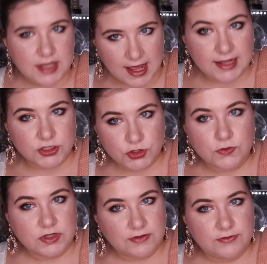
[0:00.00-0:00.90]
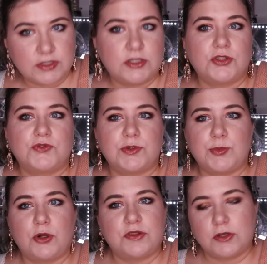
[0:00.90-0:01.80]
actually finish from
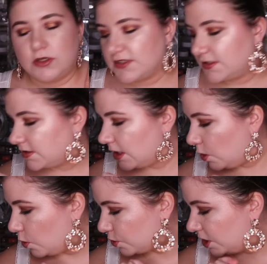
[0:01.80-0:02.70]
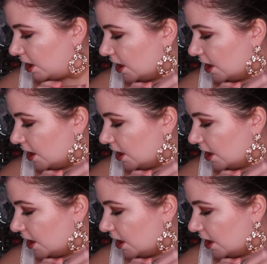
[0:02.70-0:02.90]
all the glosses I own.